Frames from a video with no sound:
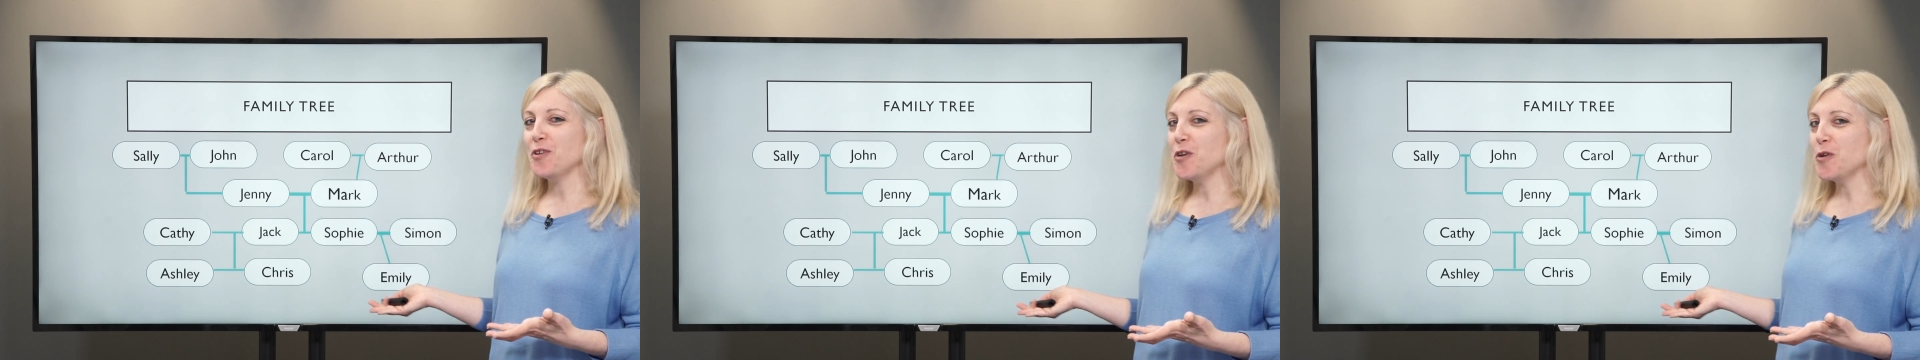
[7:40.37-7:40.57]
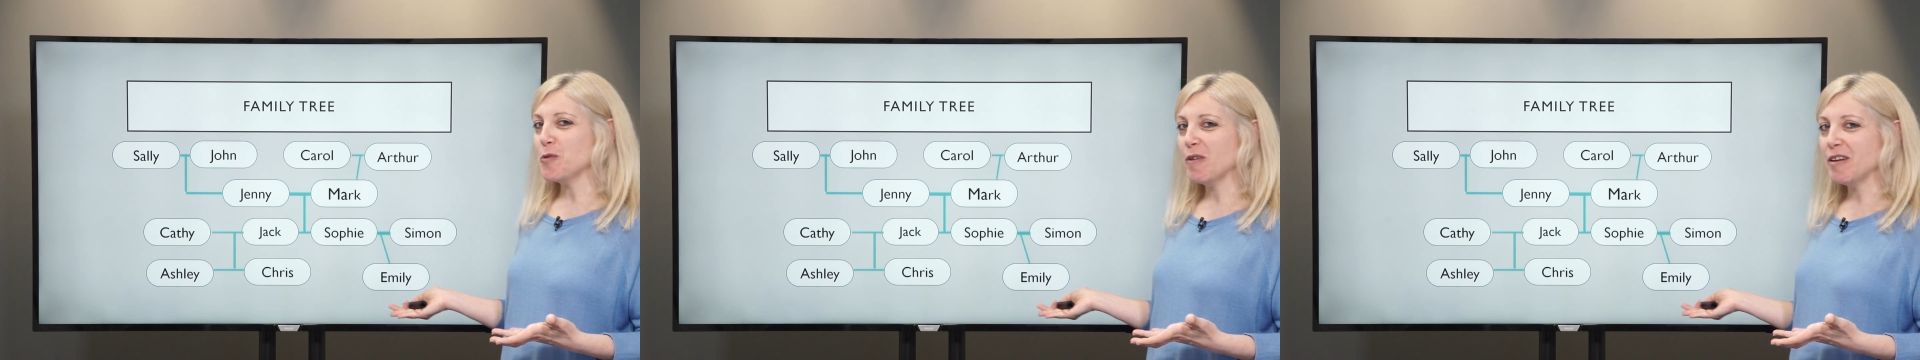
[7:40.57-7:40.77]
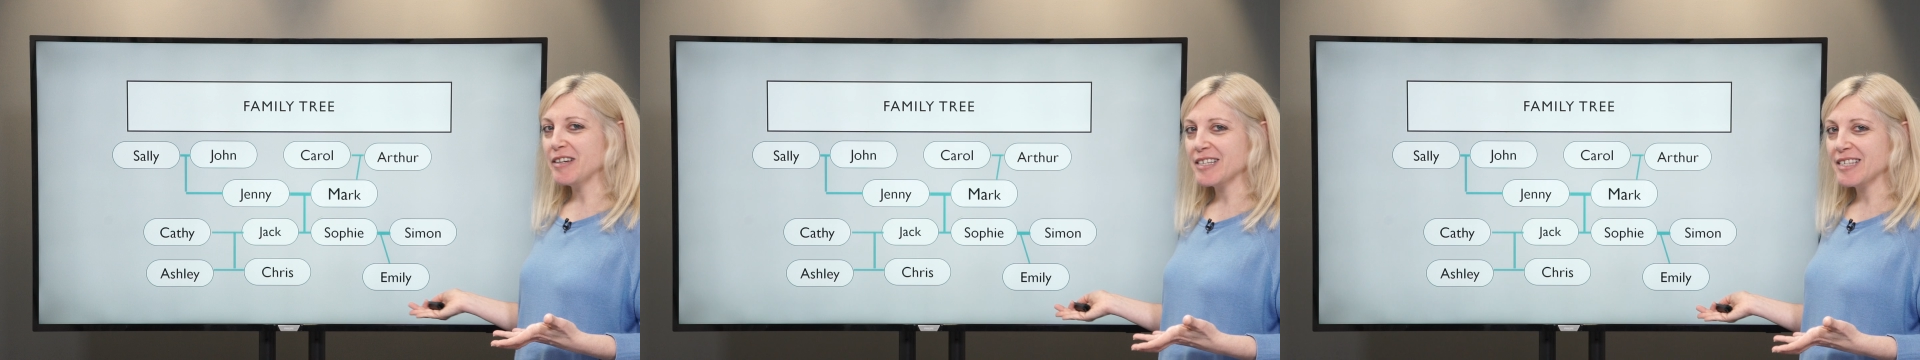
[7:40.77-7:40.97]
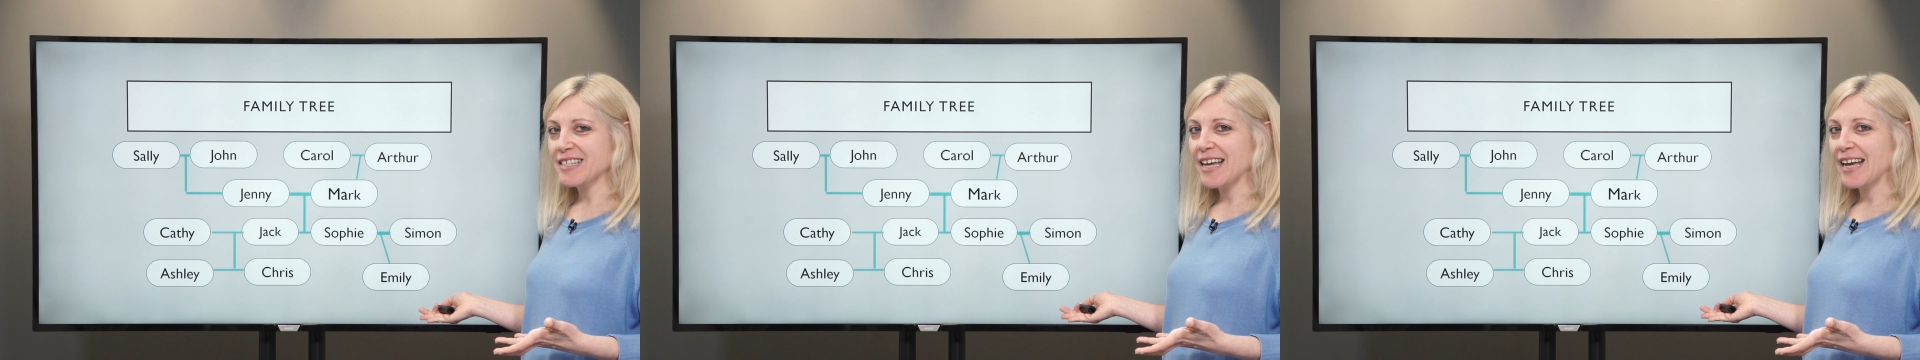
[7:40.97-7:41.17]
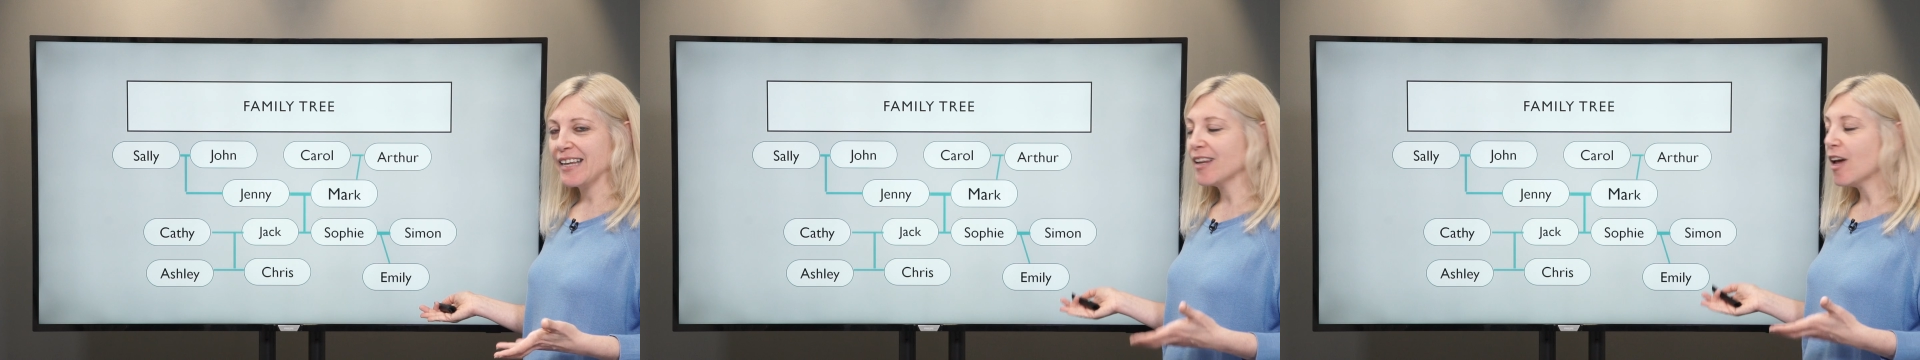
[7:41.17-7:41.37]
you to
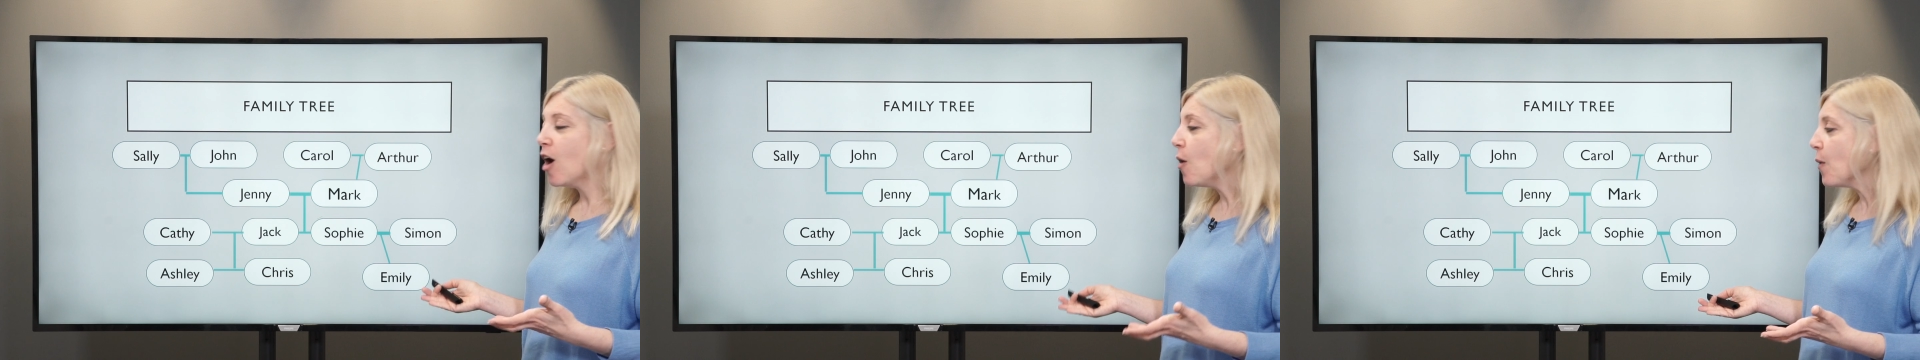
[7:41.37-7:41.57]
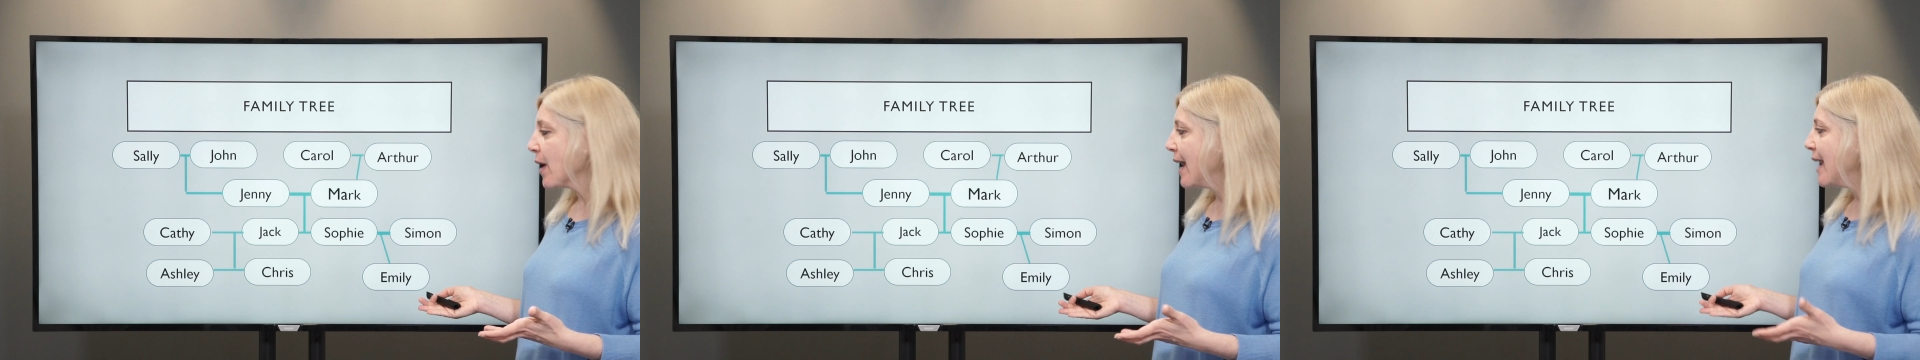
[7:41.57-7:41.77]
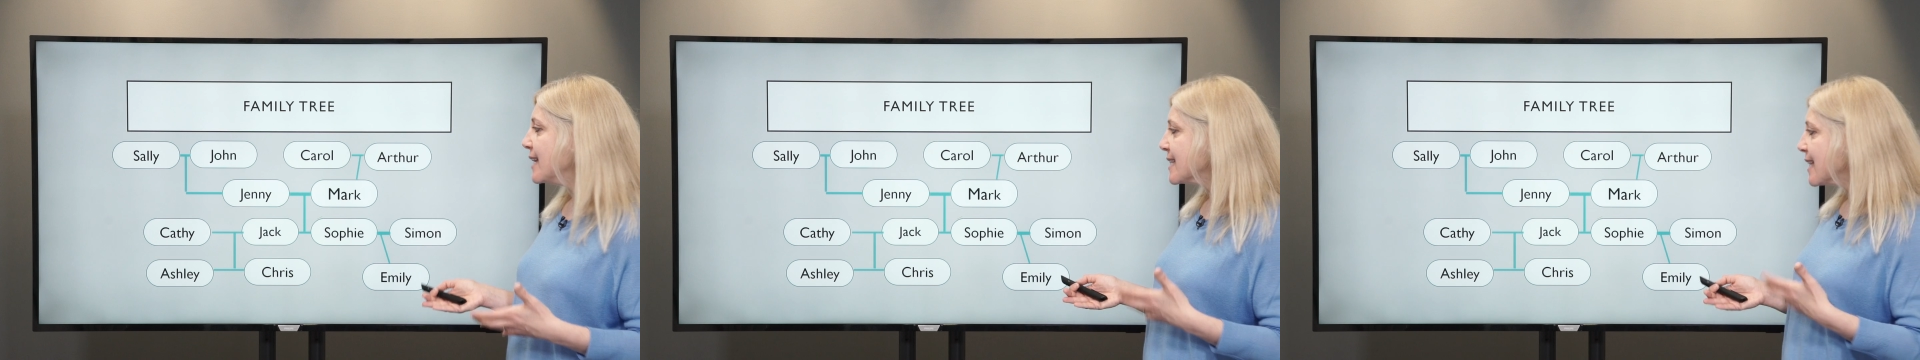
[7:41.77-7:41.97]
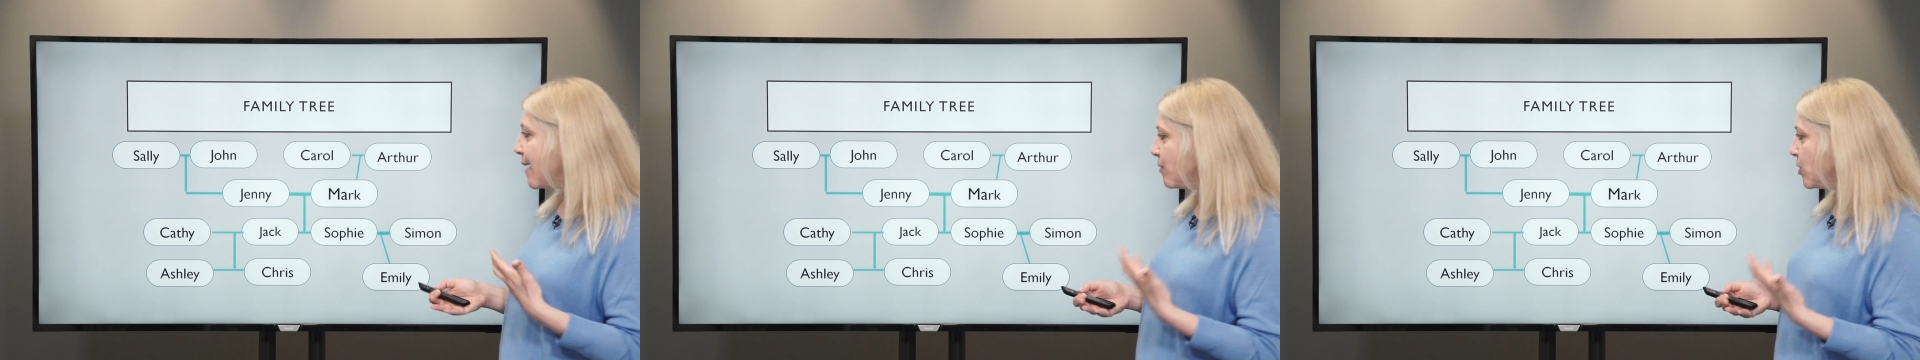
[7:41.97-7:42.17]
understand. Okay, let's have